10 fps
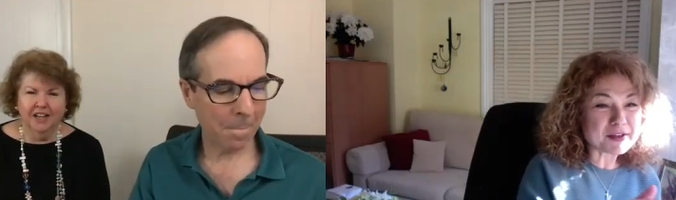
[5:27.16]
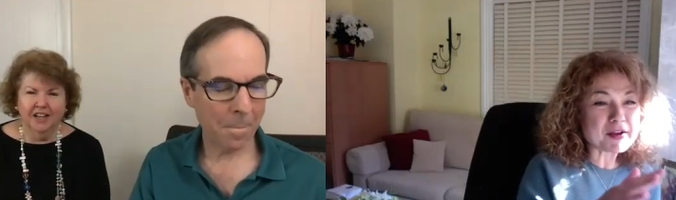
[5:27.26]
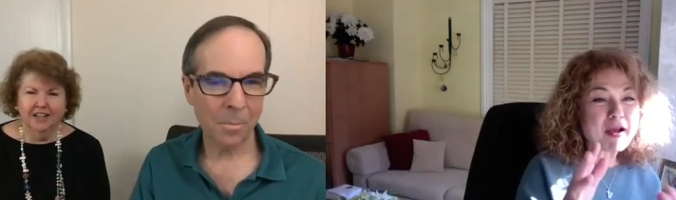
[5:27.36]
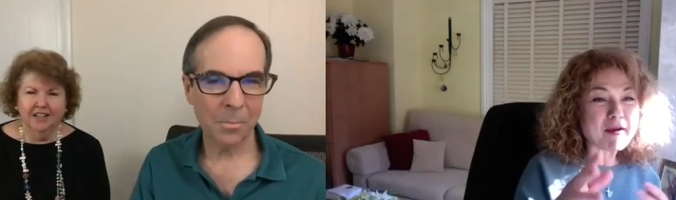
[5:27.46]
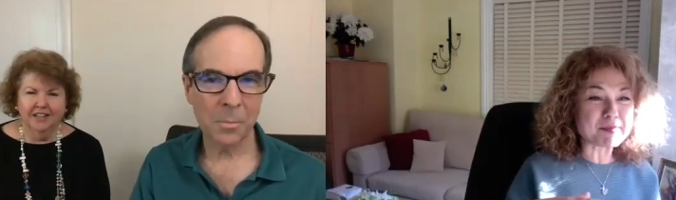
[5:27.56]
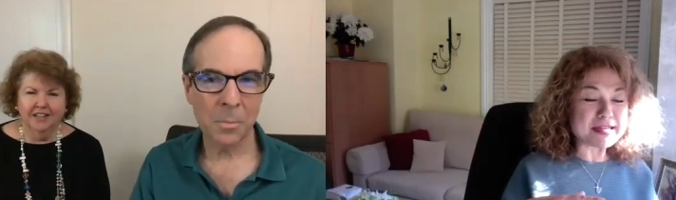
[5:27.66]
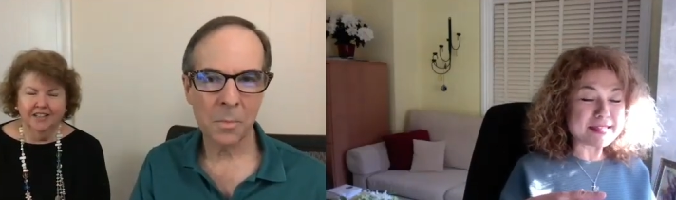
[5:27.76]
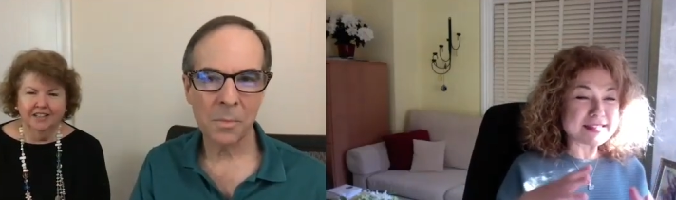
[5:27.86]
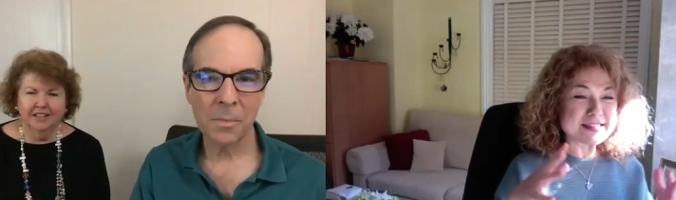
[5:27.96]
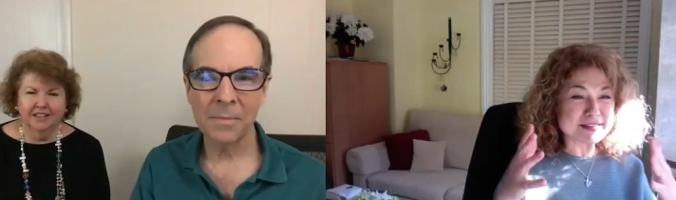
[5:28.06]
Speaker 1: you have been
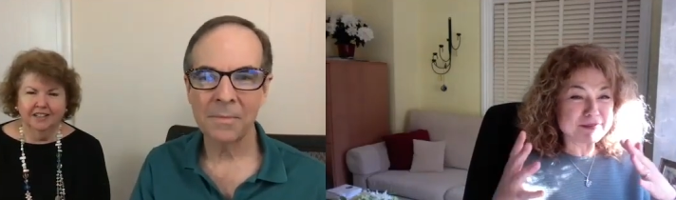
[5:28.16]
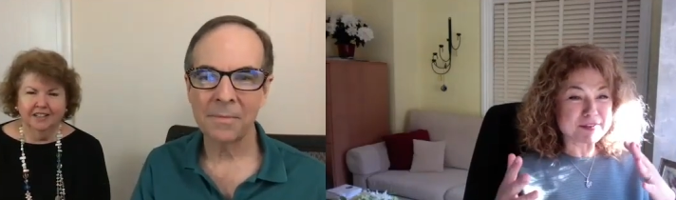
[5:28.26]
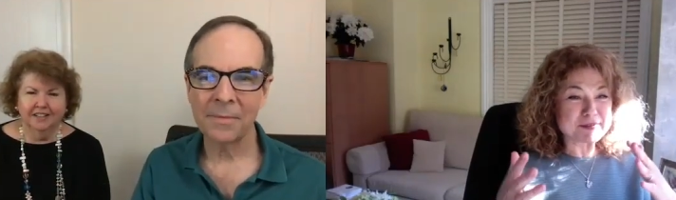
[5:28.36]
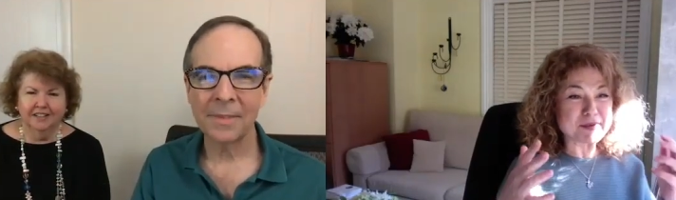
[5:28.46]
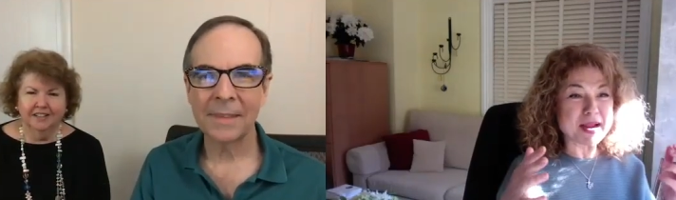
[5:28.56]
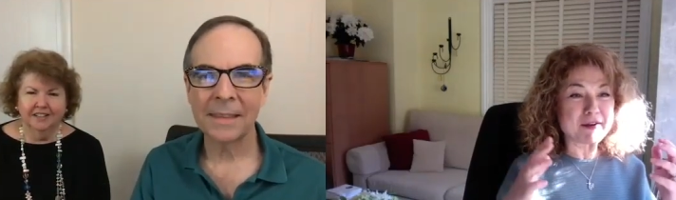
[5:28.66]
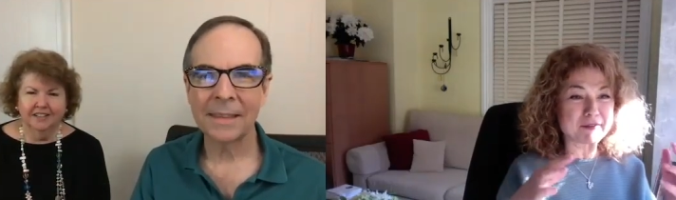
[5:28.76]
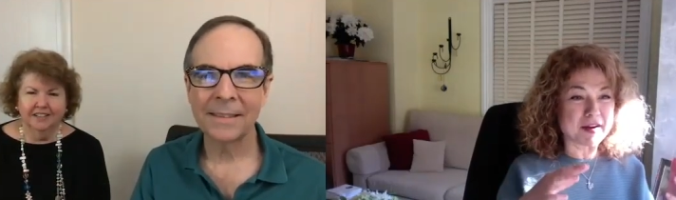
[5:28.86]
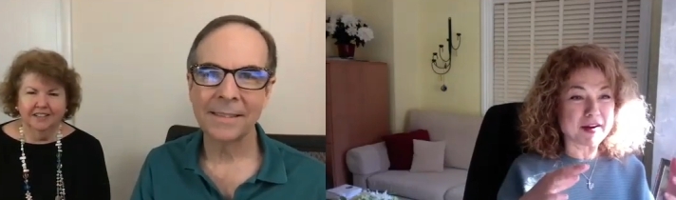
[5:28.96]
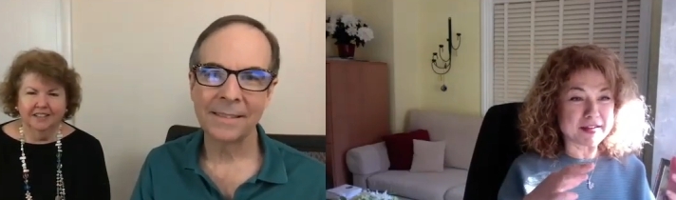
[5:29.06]
a different pair of
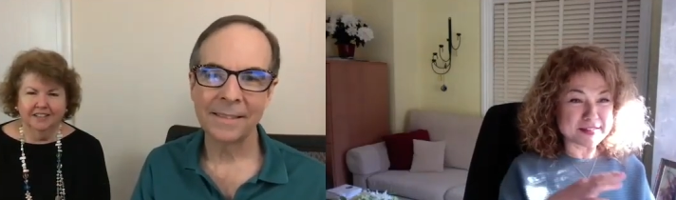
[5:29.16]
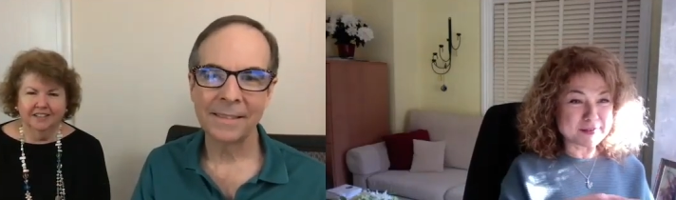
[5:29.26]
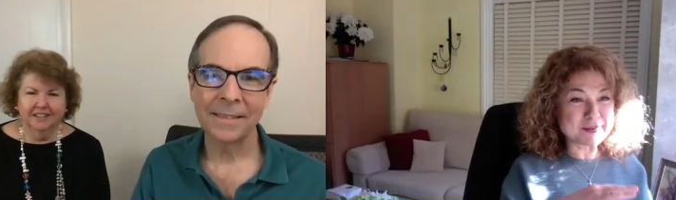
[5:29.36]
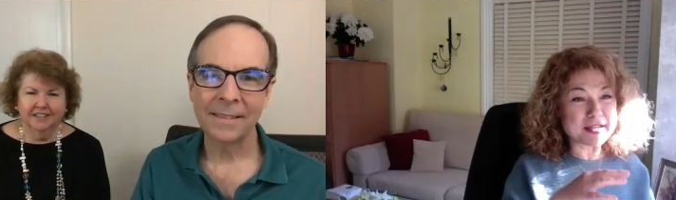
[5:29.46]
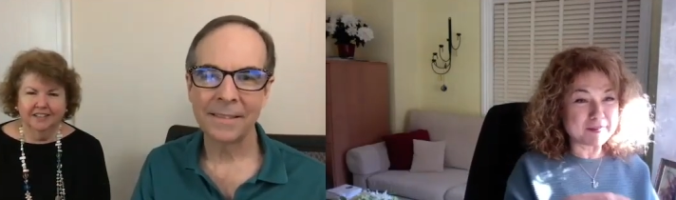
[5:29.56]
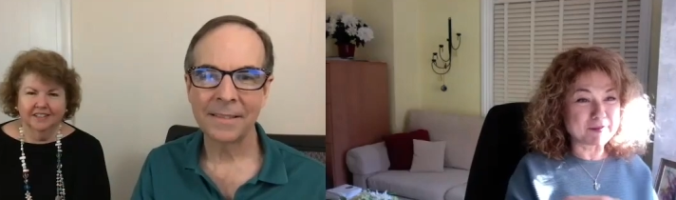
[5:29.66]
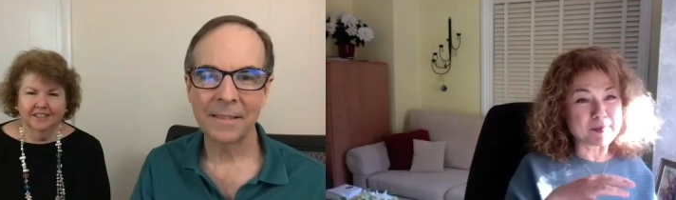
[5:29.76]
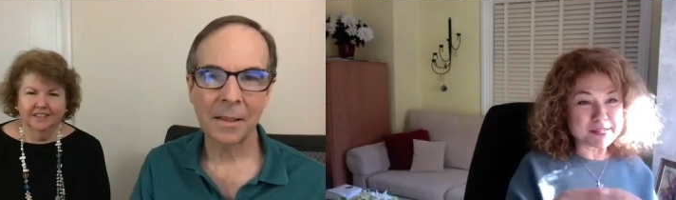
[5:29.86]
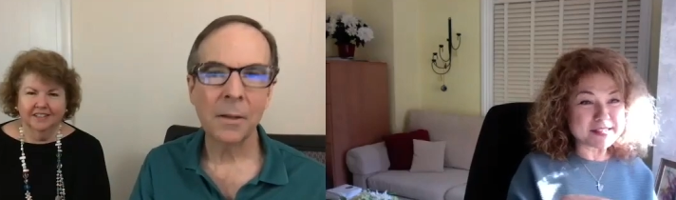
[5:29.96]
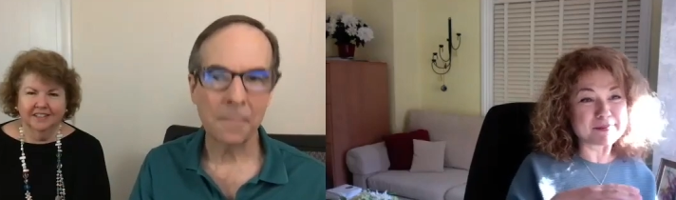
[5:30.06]
eyes, looking from a
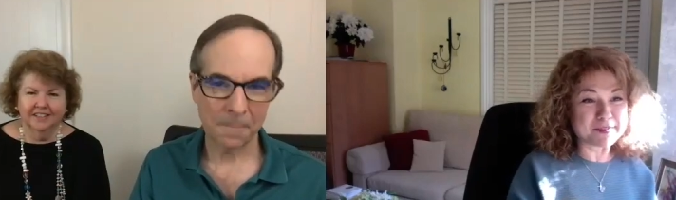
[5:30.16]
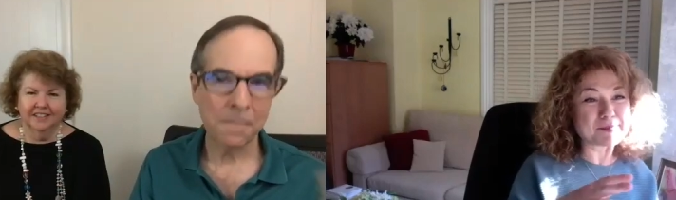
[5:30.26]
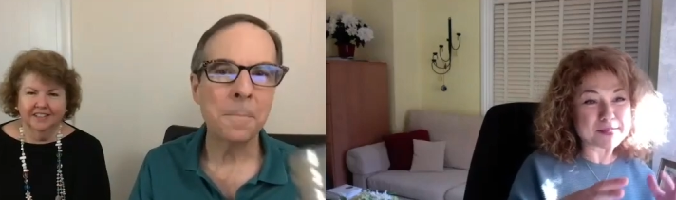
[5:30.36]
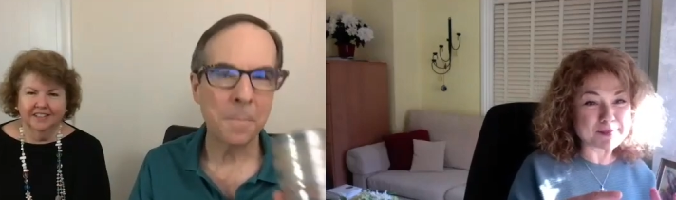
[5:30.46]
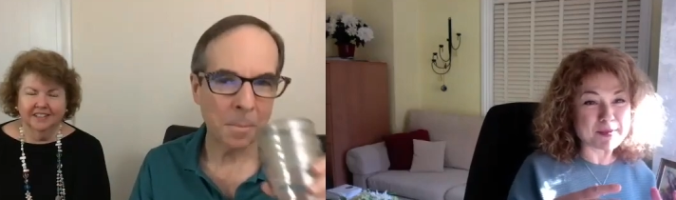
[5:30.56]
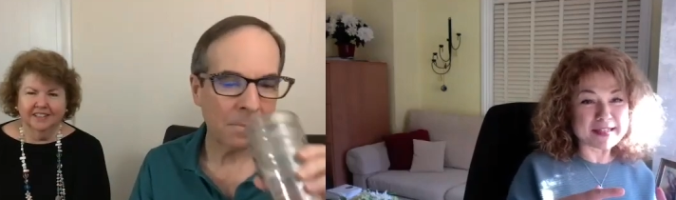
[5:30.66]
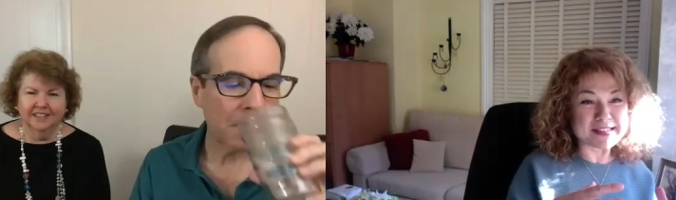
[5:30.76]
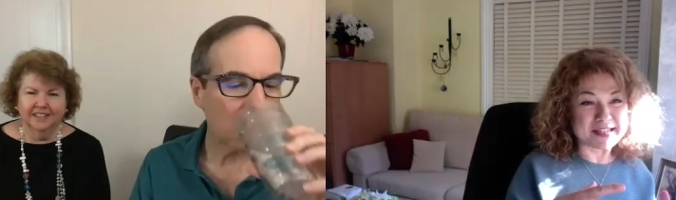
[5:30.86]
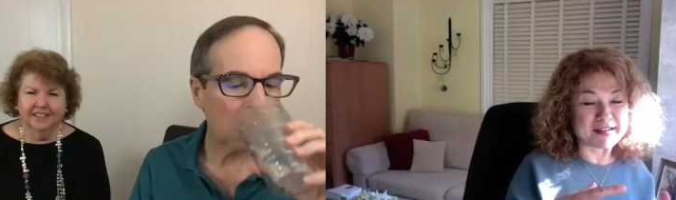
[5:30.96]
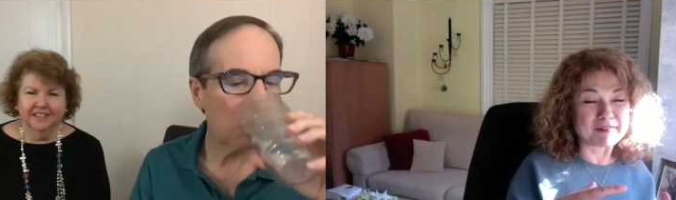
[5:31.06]
different perspective,